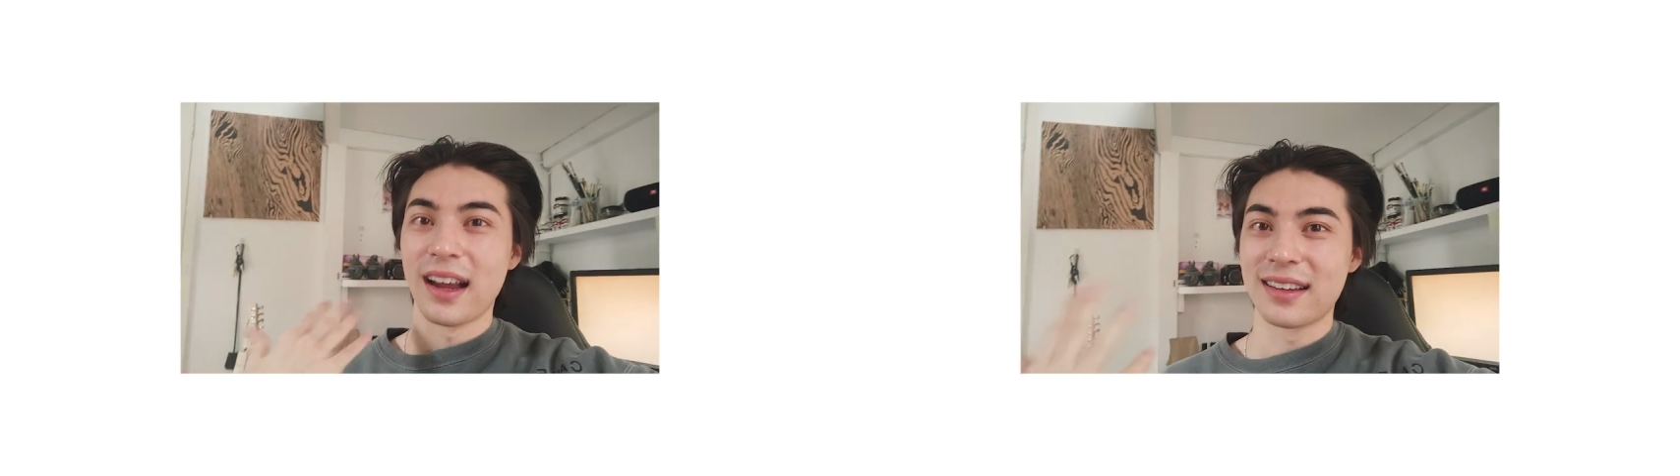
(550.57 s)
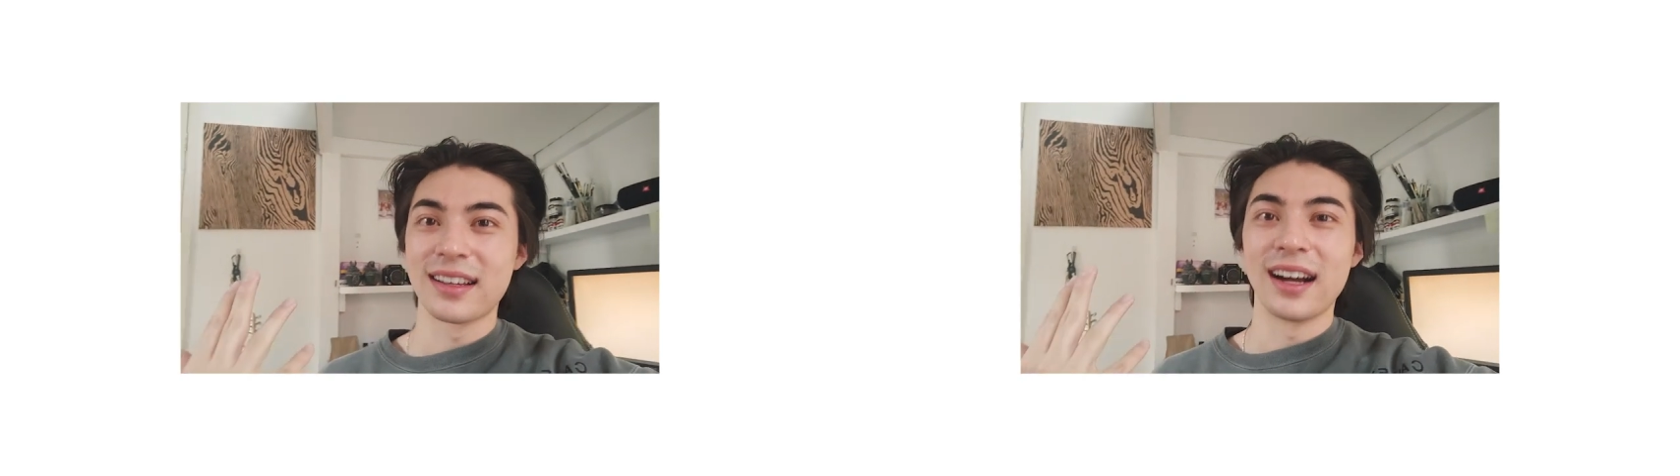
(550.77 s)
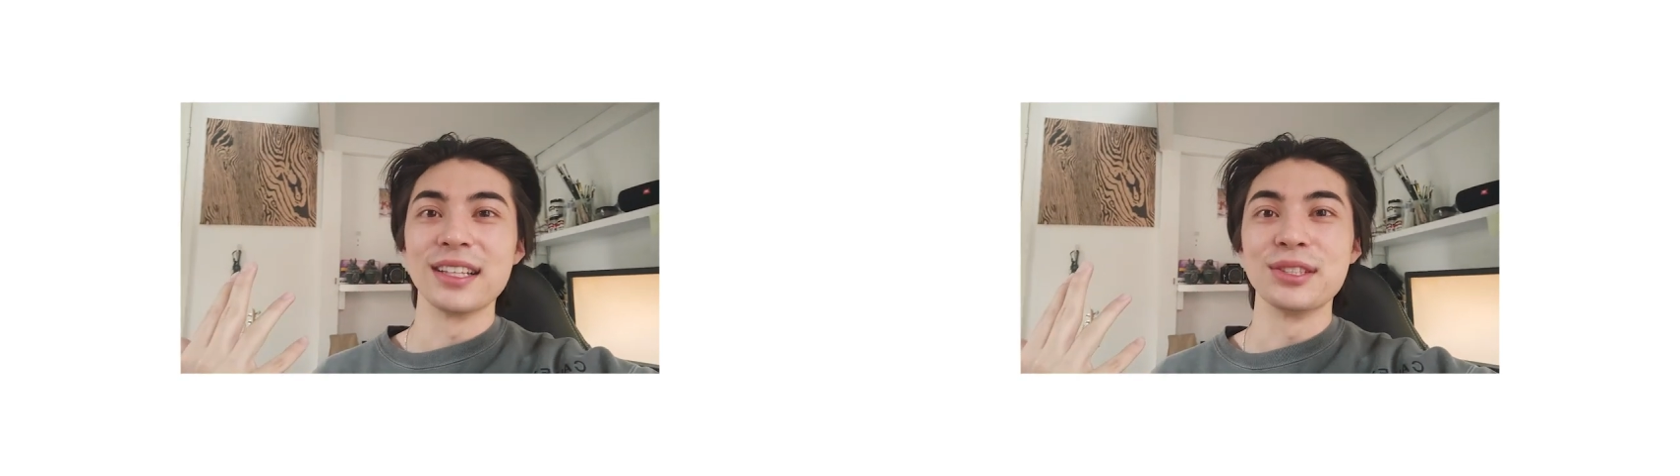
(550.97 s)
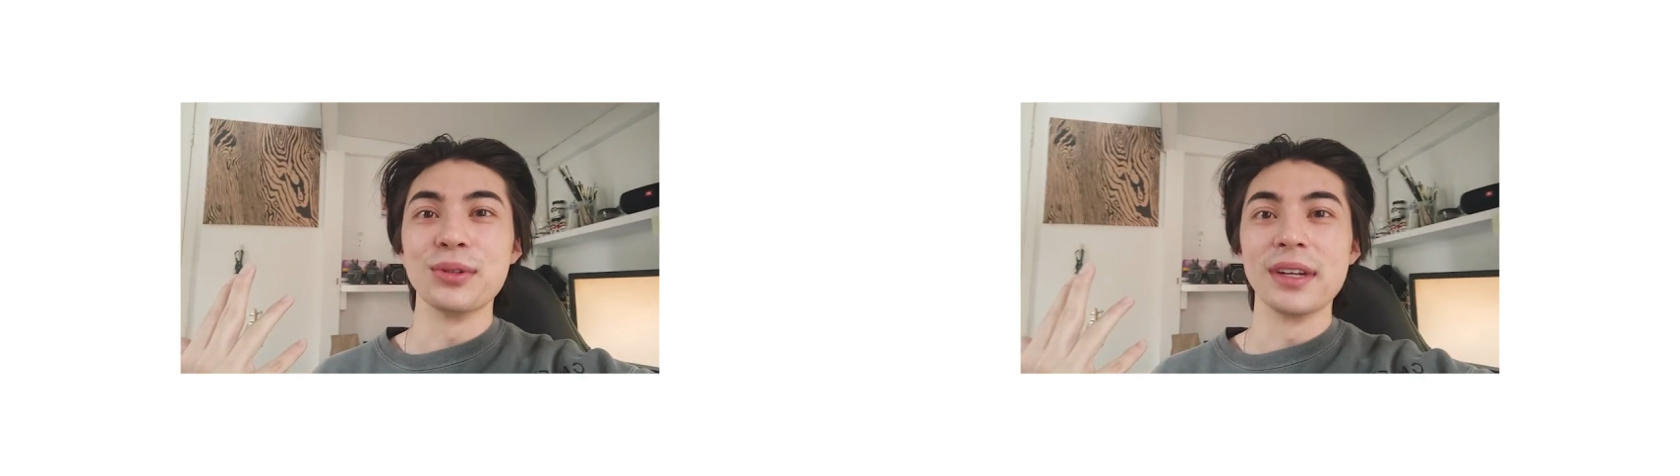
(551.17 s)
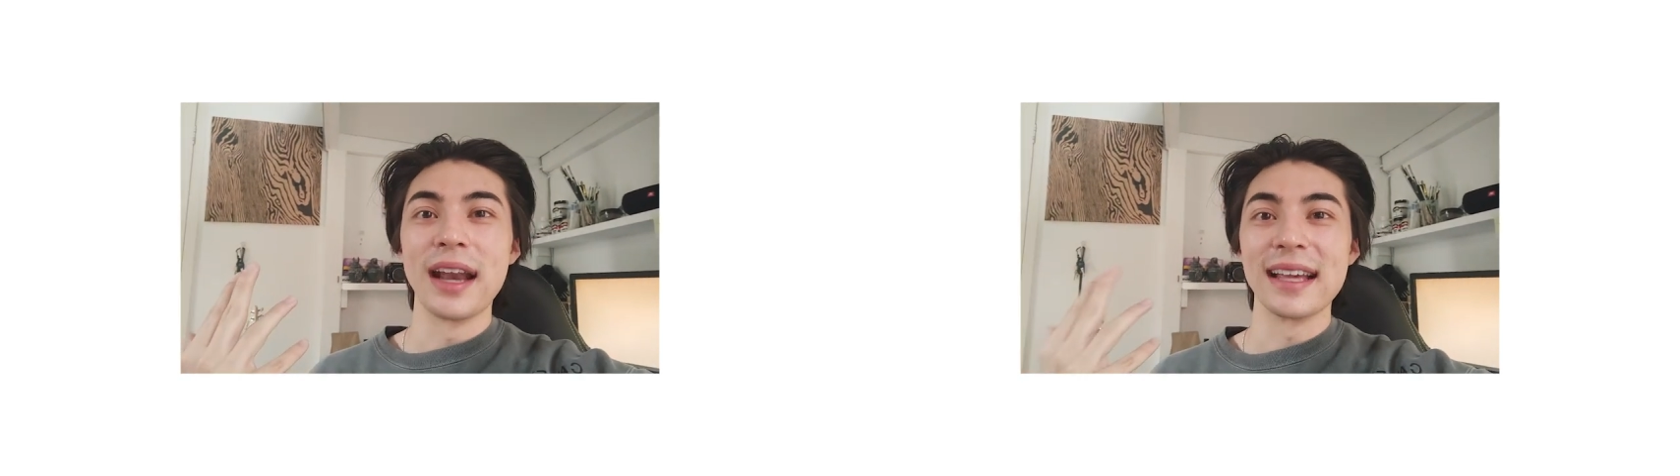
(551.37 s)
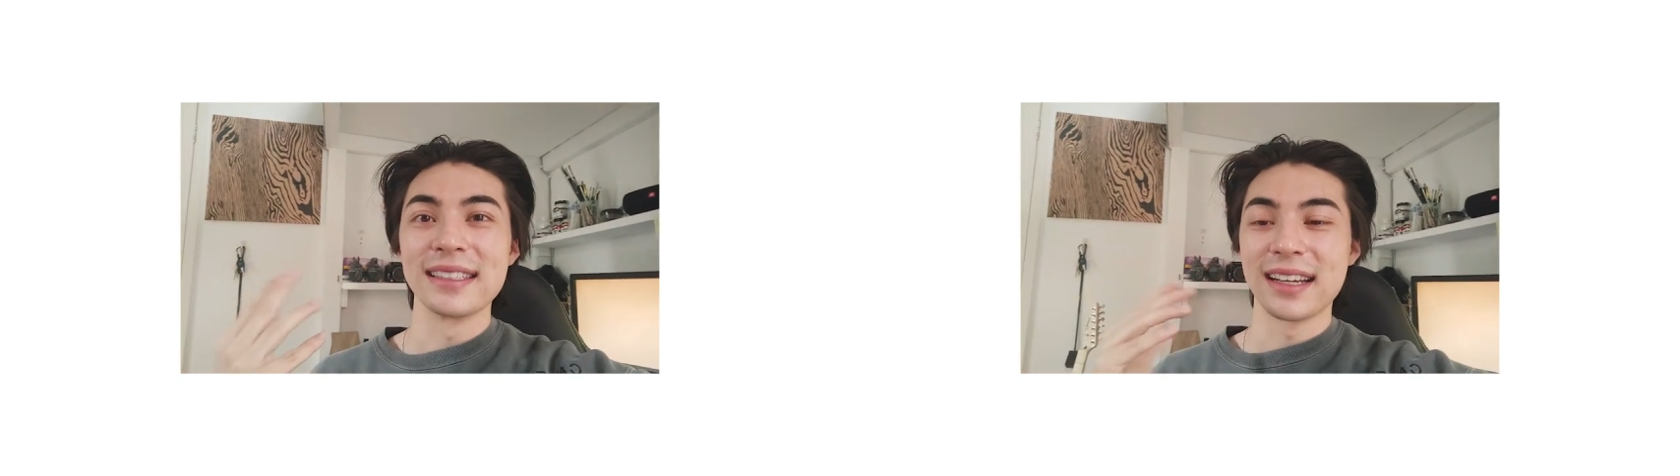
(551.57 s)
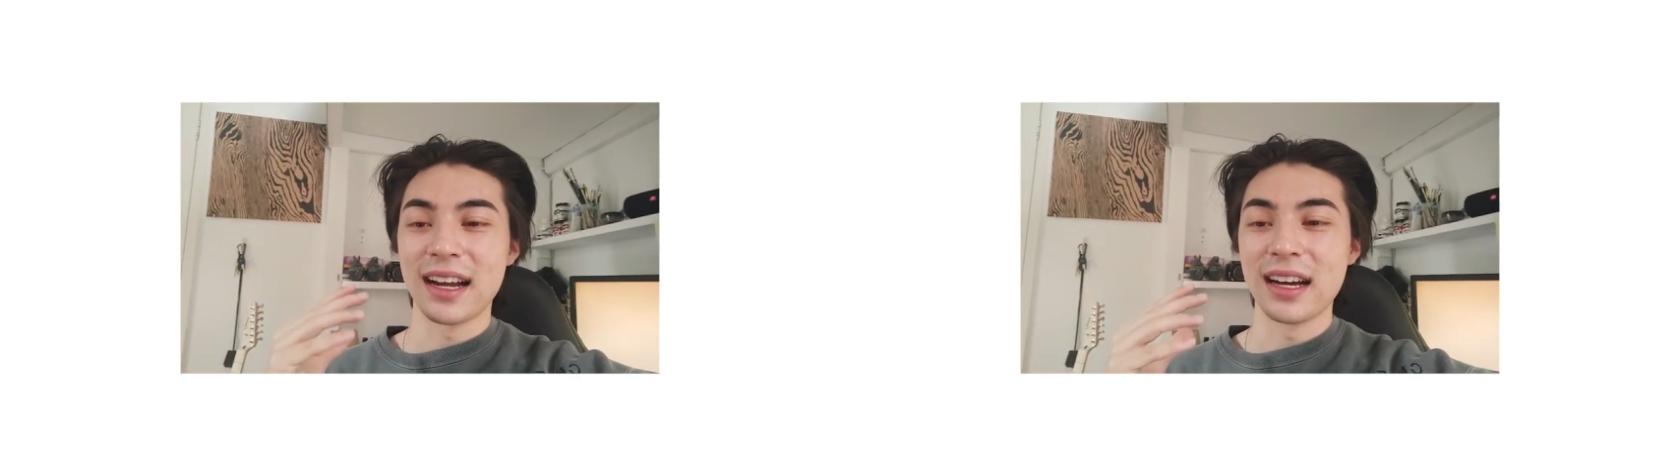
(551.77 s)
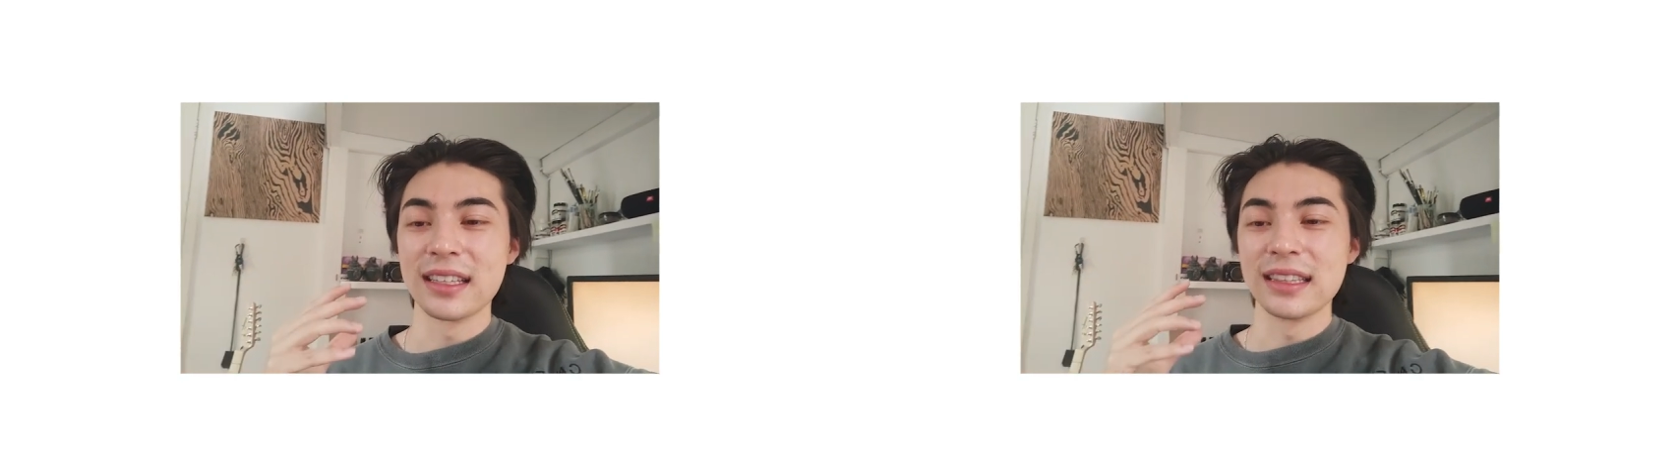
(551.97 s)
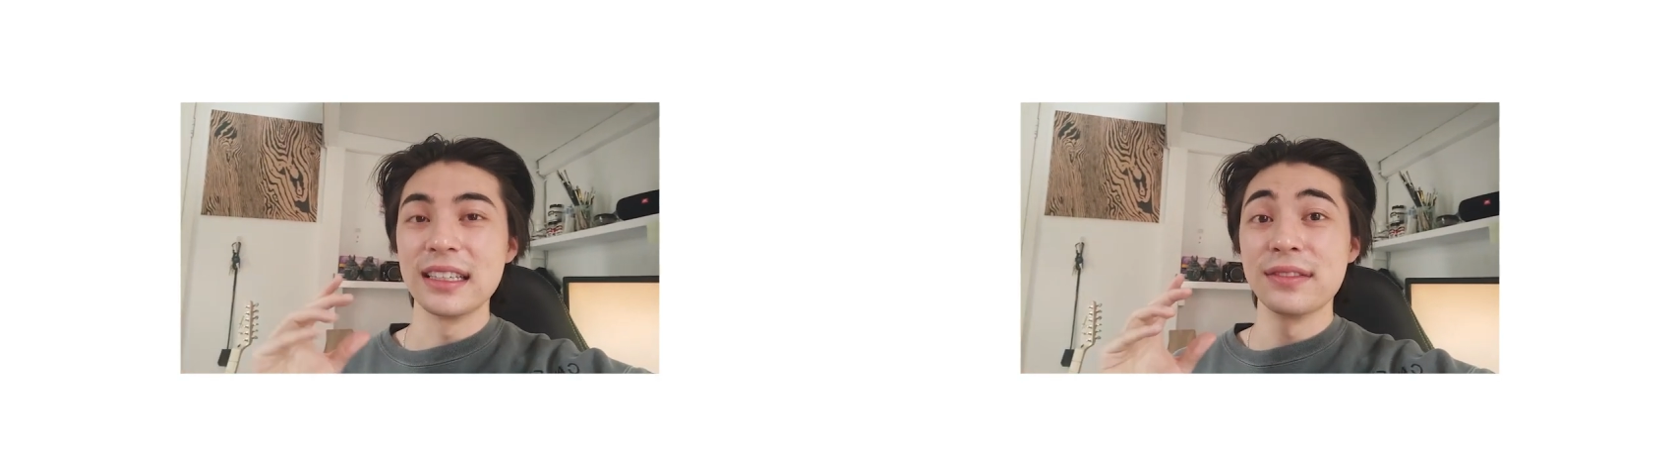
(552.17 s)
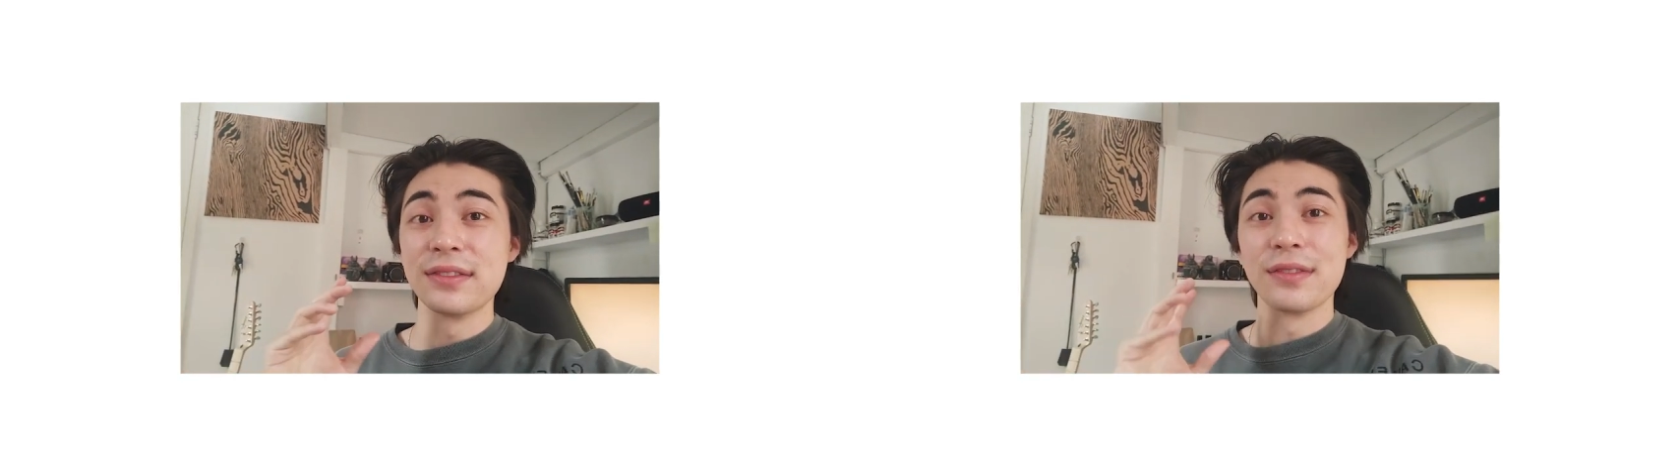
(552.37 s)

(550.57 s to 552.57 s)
I can't do it as I can't leave